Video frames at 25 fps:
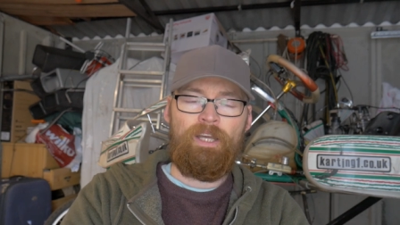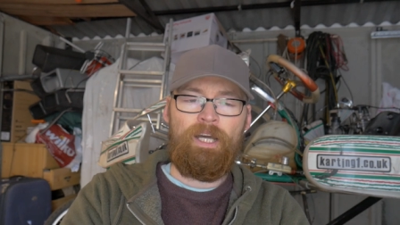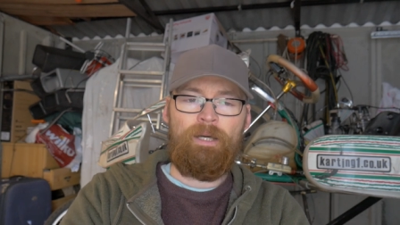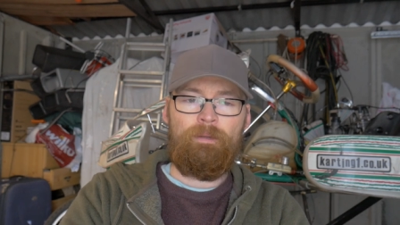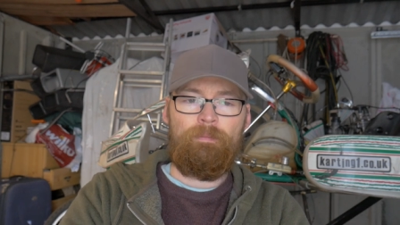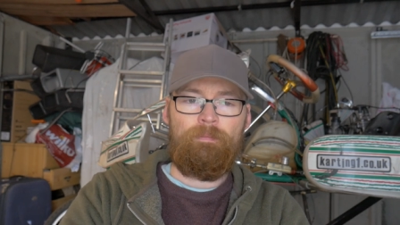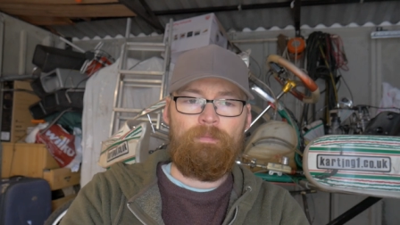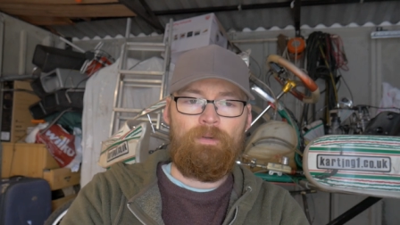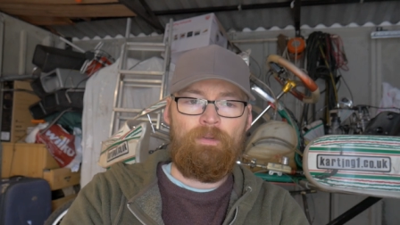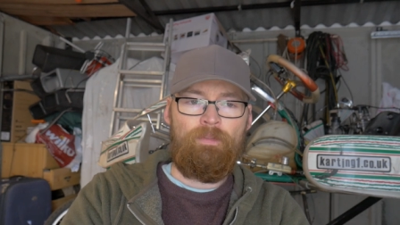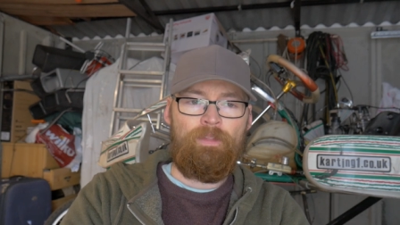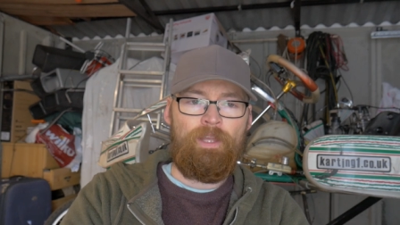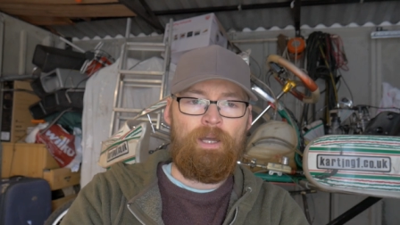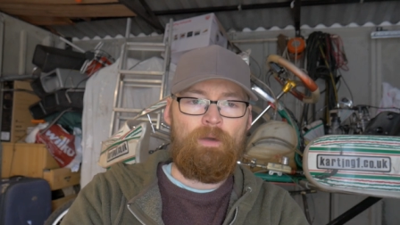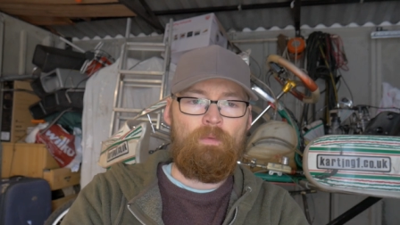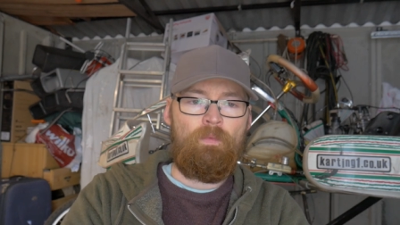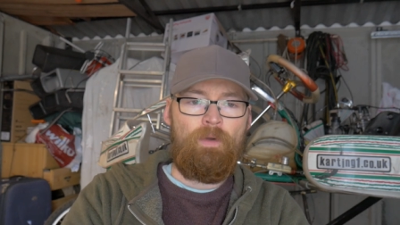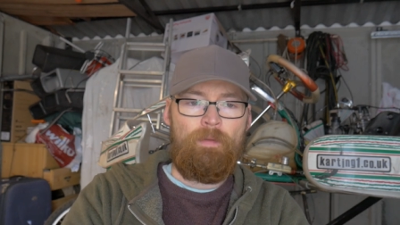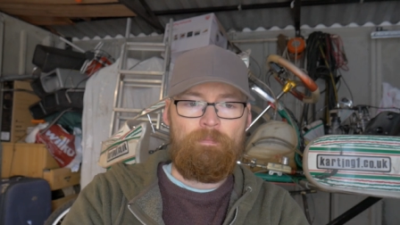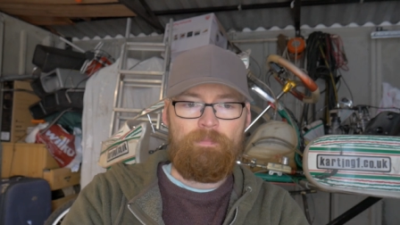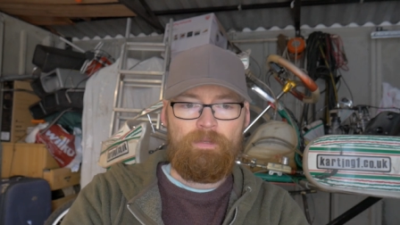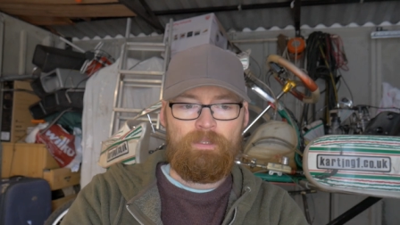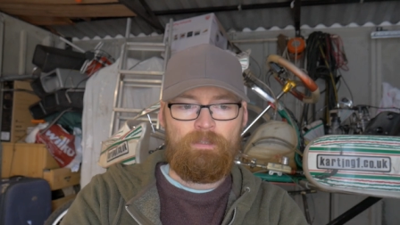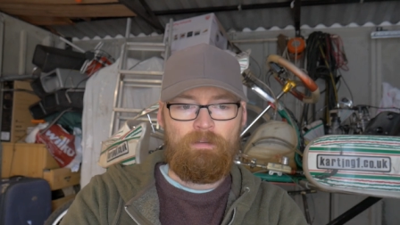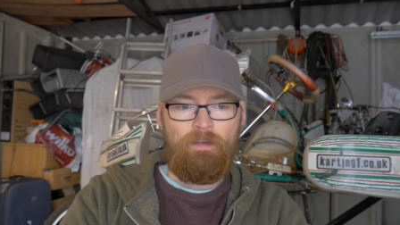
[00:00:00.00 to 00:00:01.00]
that on that
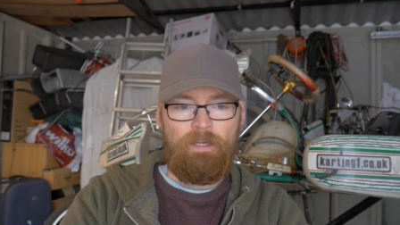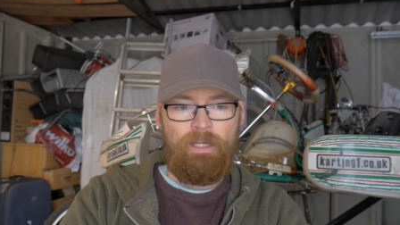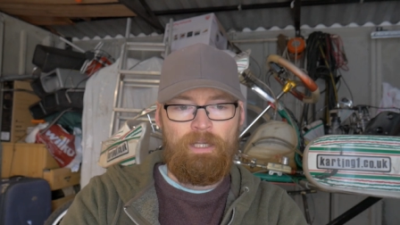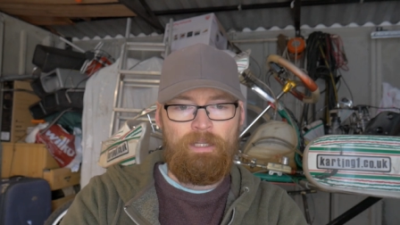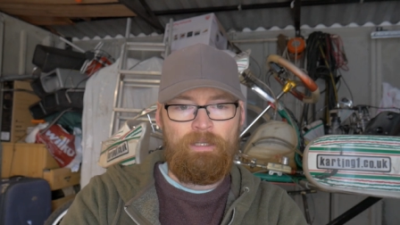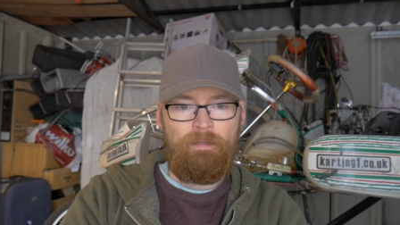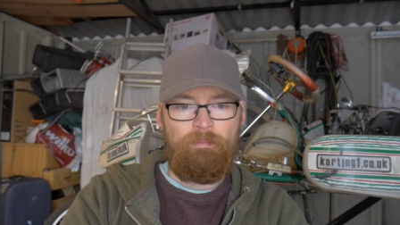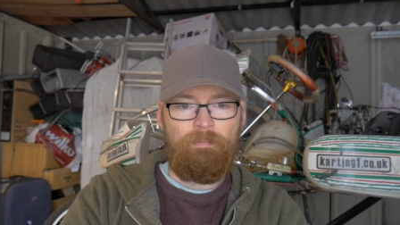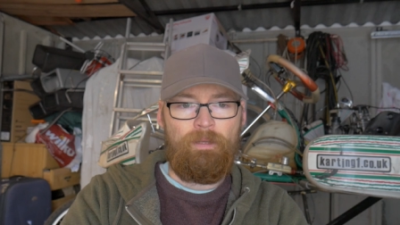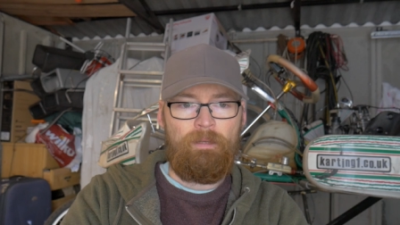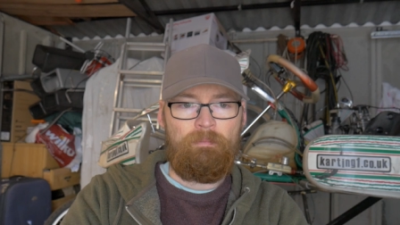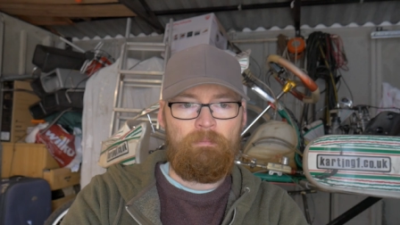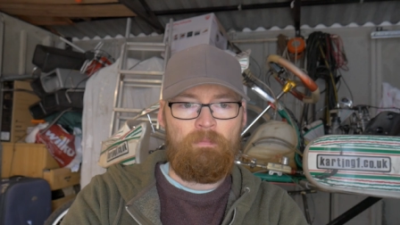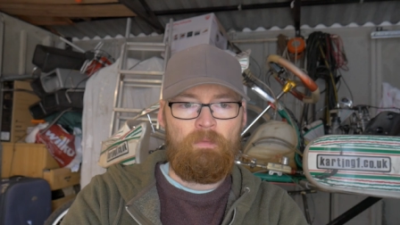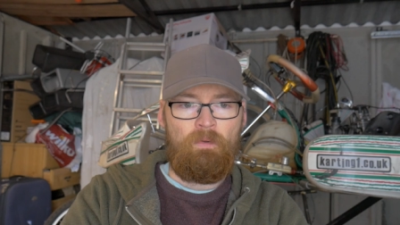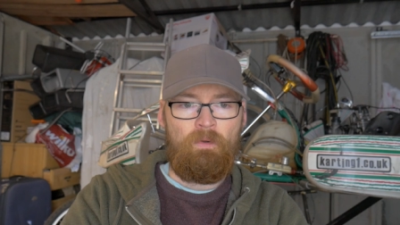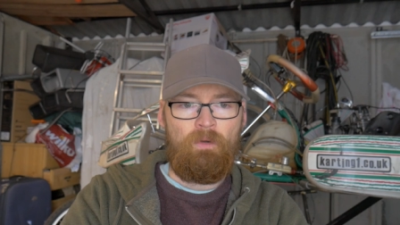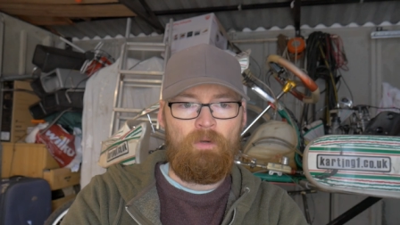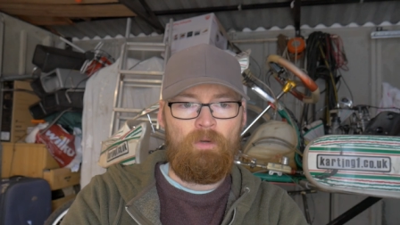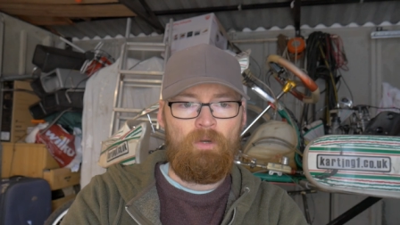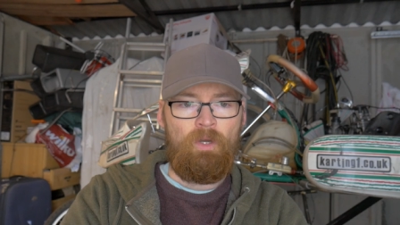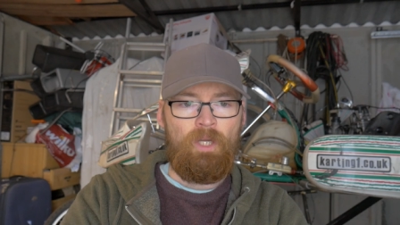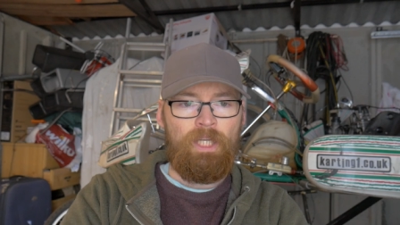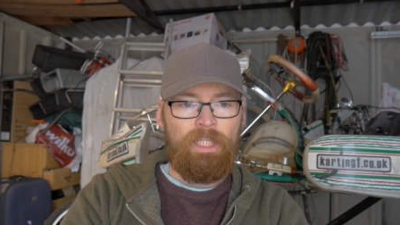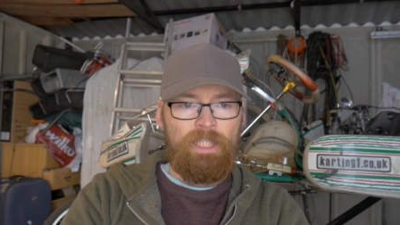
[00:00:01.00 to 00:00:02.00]
website and a bit
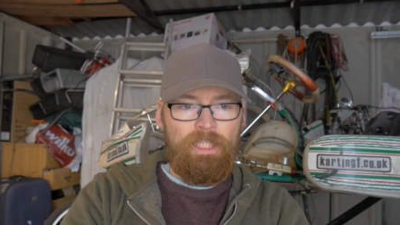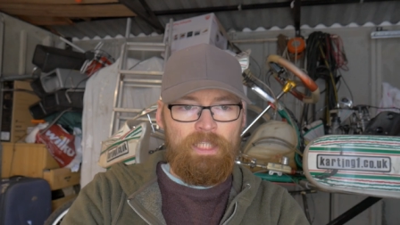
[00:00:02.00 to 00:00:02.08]
more